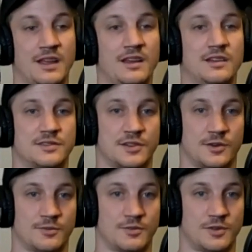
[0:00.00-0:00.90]
So
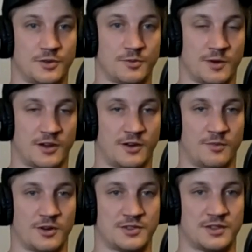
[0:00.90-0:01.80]
cold water
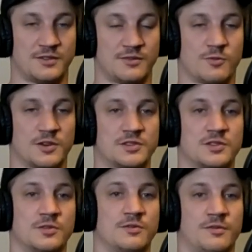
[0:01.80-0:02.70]
immersion works through,